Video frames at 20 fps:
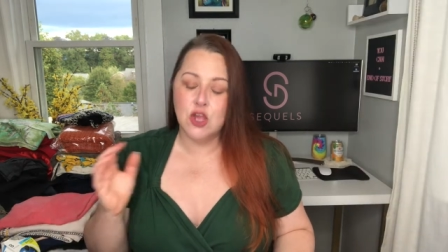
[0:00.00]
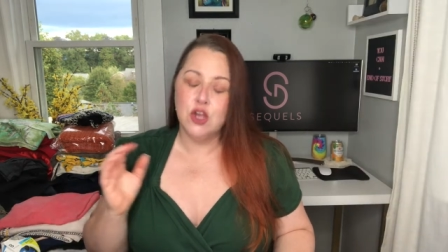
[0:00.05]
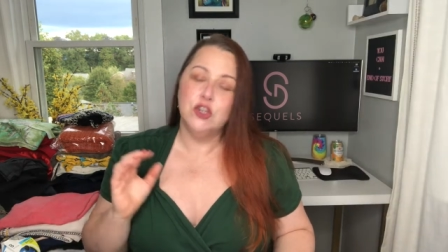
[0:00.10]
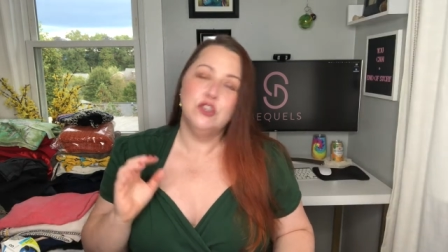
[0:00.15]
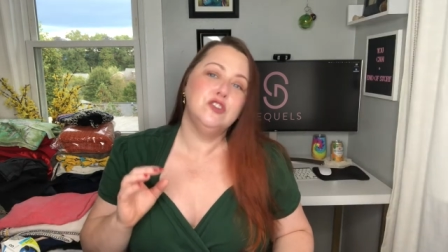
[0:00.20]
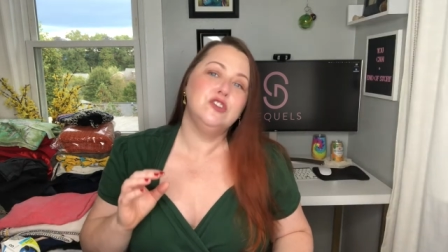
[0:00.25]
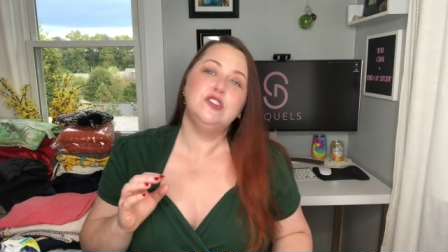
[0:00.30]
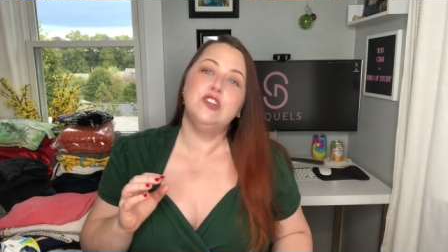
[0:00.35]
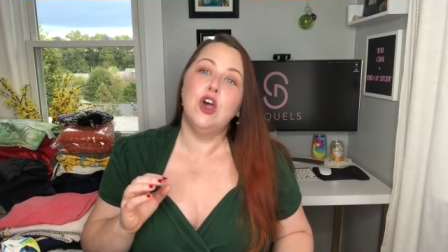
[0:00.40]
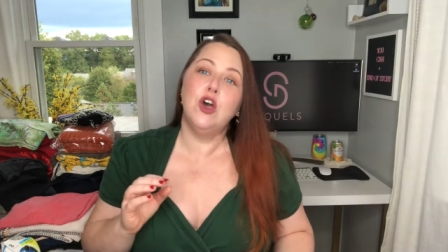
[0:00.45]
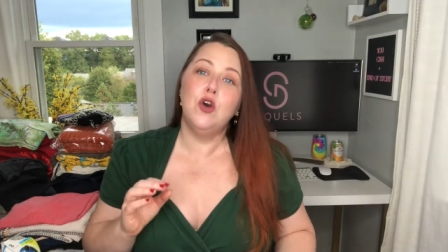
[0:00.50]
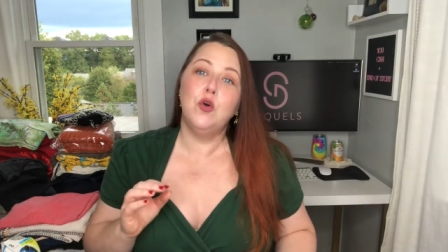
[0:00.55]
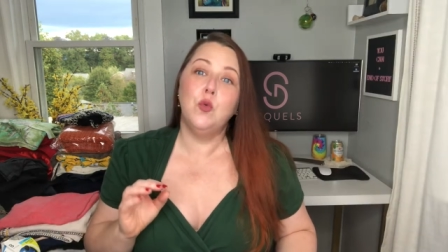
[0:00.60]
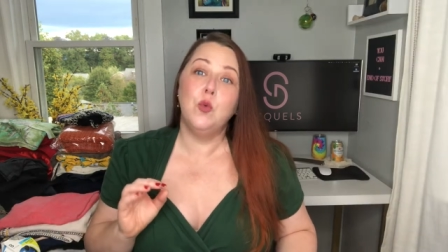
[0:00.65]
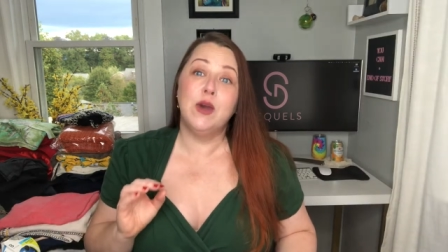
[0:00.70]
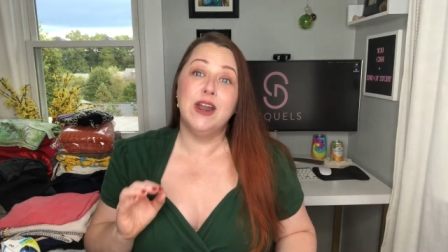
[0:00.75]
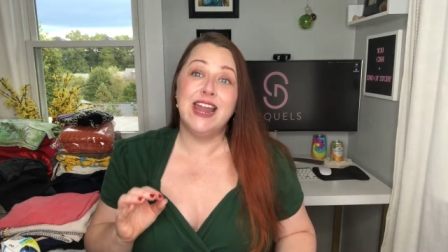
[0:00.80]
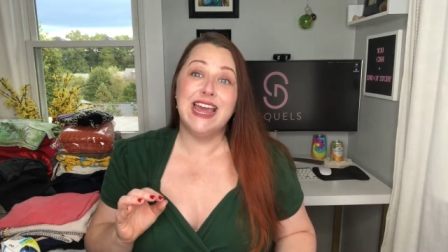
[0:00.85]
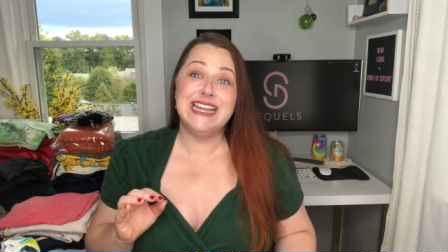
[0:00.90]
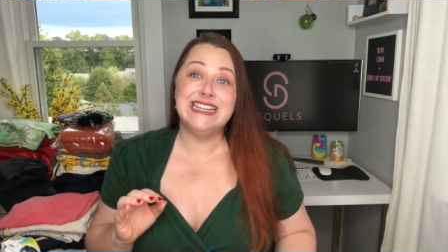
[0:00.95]
So
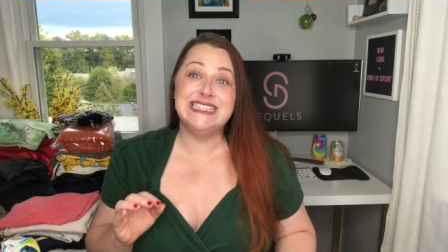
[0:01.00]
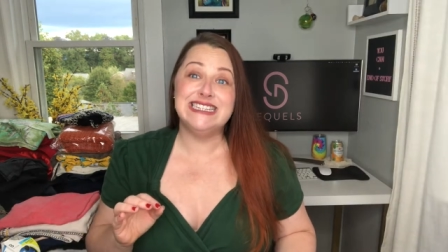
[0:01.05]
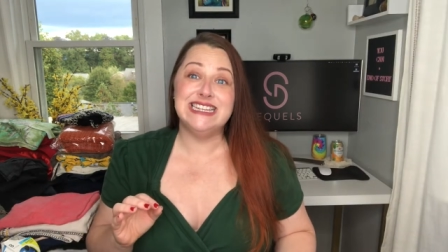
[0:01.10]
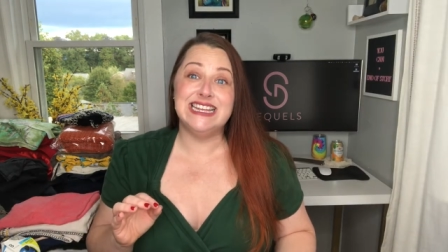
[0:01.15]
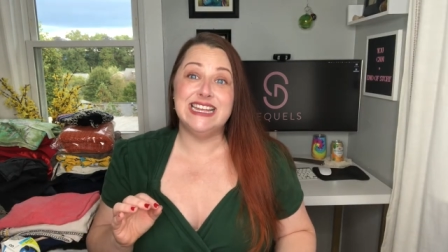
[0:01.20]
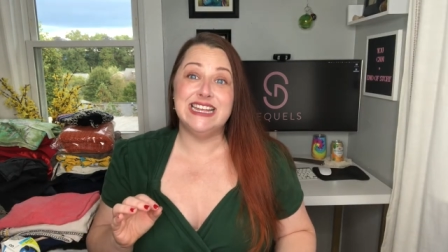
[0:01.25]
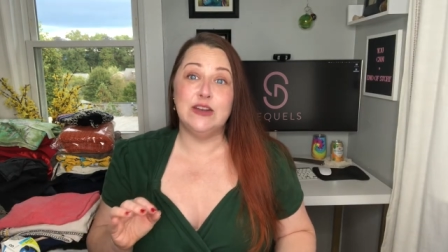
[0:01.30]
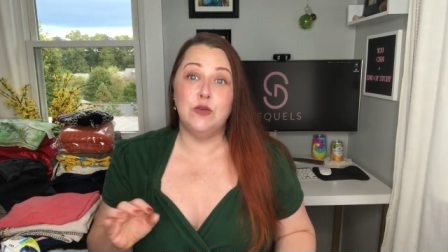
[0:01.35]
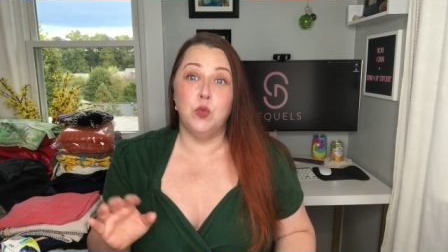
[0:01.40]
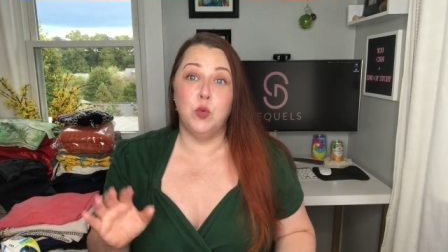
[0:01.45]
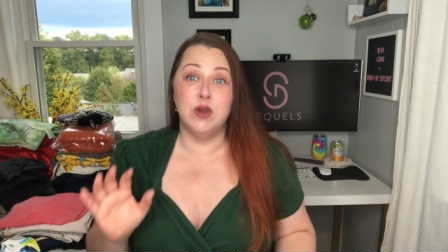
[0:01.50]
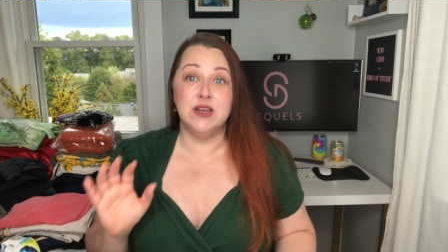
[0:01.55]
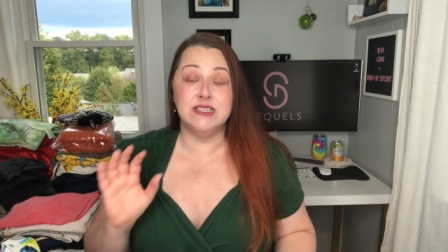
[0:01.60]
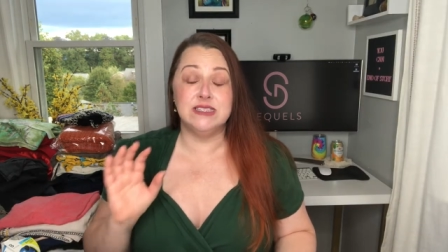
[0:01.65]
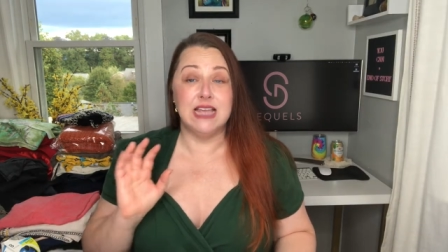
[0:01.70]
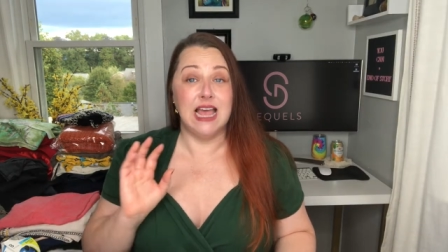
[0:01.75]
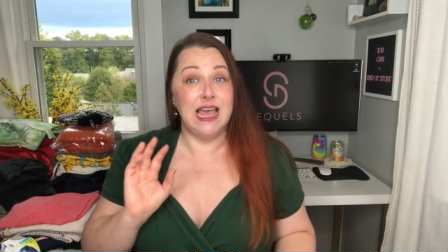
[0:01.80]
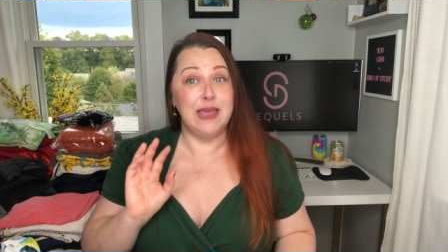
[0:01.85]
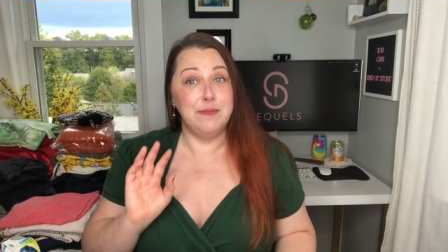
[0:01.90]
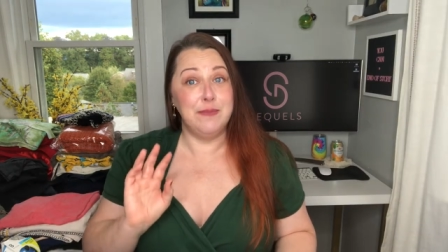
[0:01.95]
what I did was
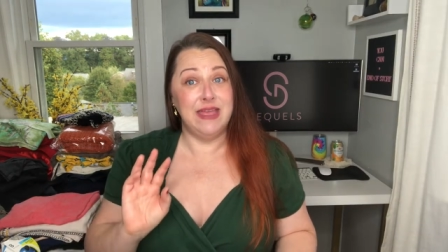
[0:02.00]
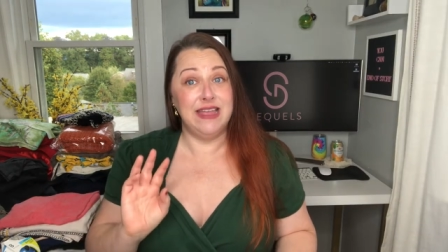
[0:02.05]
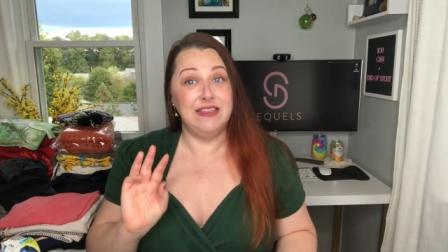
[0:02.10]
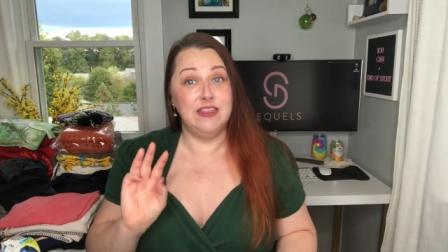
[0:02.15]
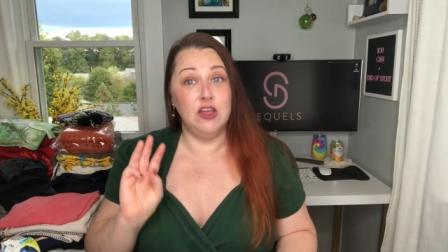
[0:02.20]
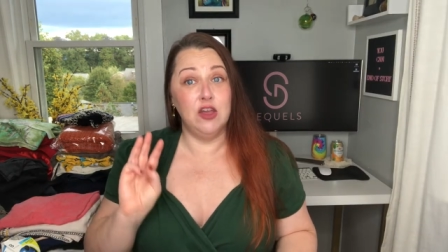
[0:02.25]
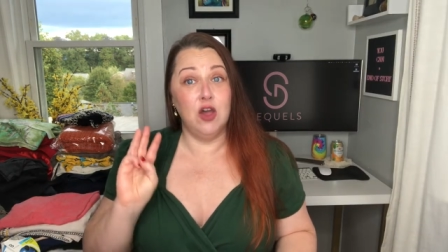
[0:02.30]
I made the